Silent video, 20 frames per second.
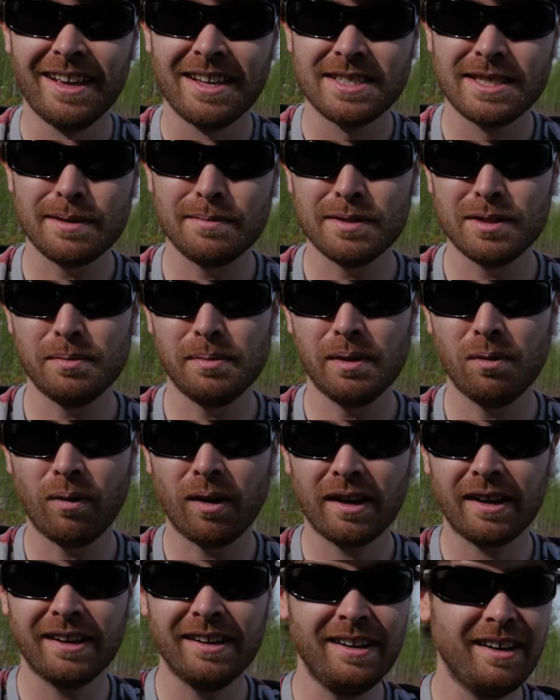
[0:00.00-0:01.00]
Seems to be
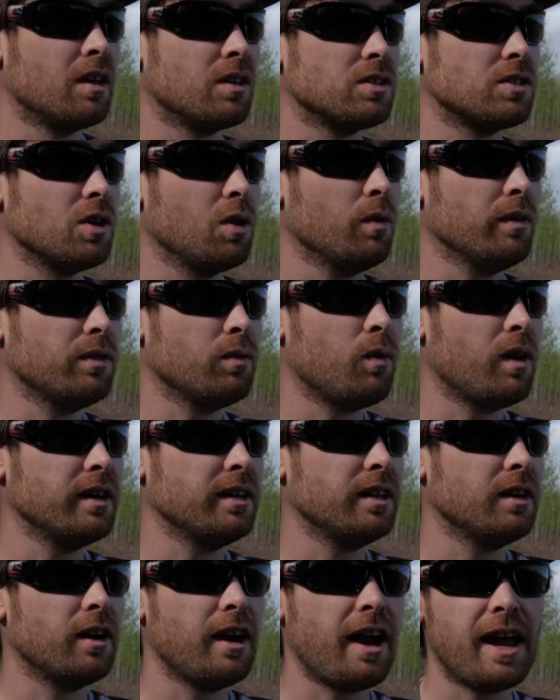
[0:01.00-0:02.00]
working. So with the
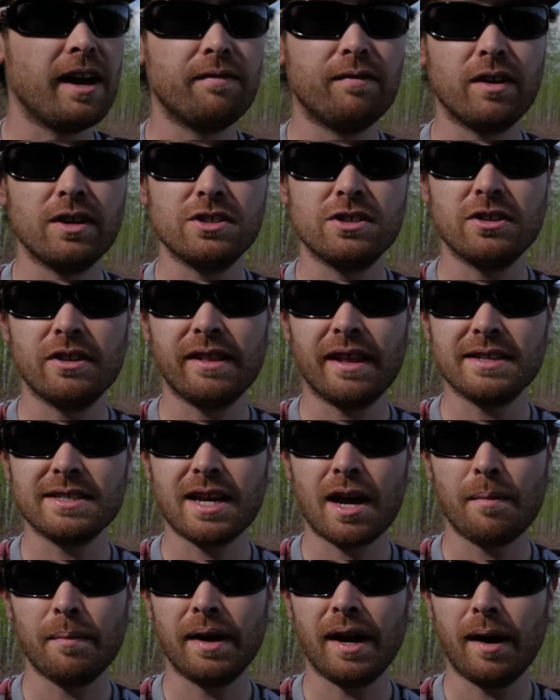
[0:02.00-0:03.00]
1-year anniversary that's
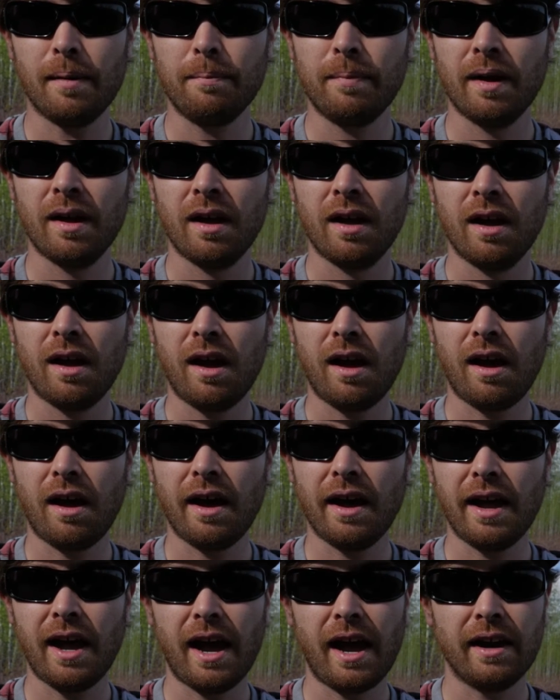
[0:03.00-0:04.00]
coming up, I
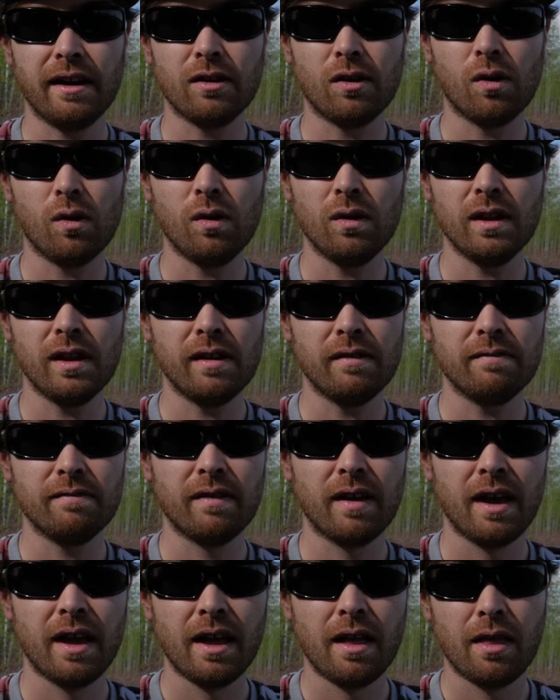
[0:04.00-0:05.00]
had a goal of
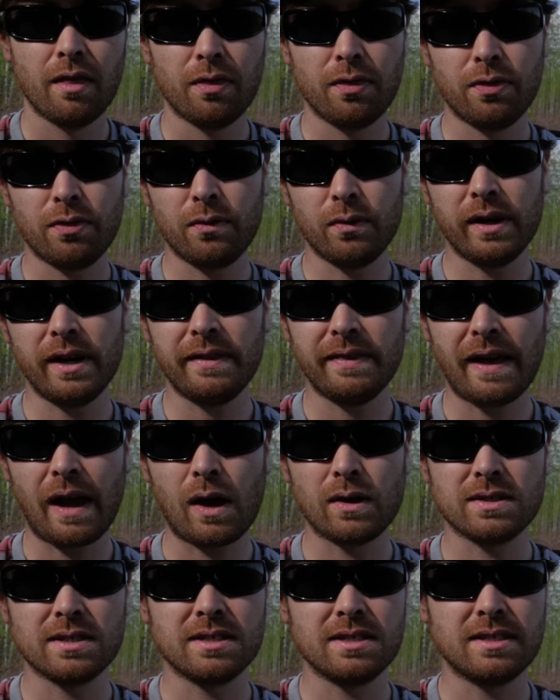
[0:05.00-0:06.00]

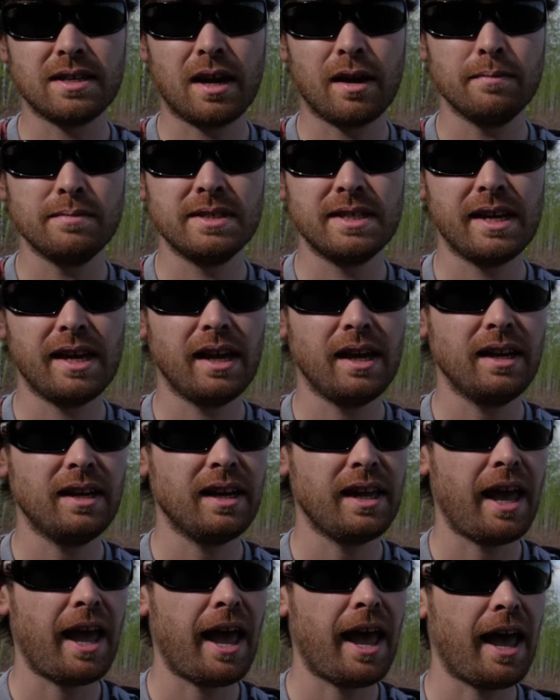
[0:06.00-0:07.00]
3,000 subs to hit,
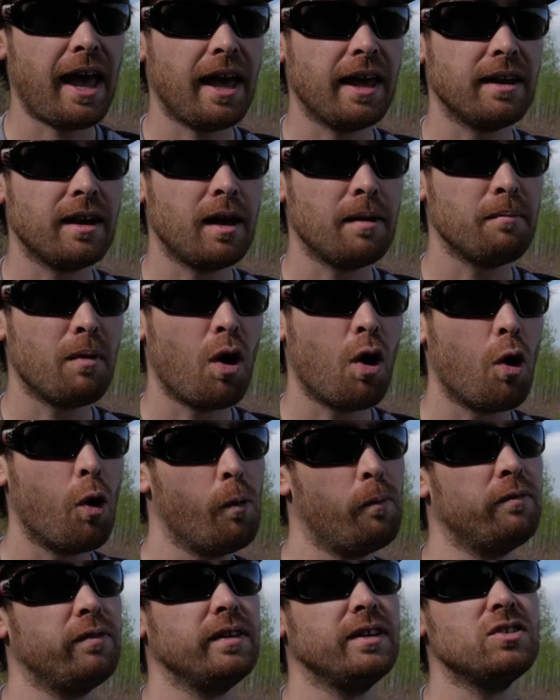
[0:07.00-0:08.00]
and I'm
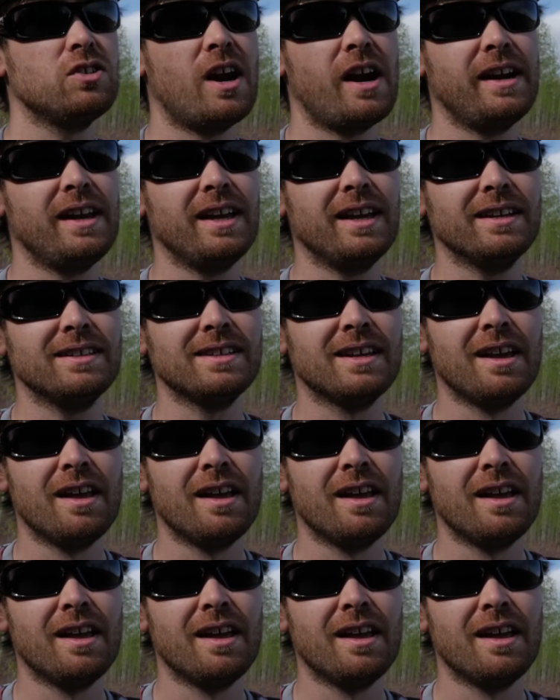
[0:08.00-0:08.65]
hopefully trying to hit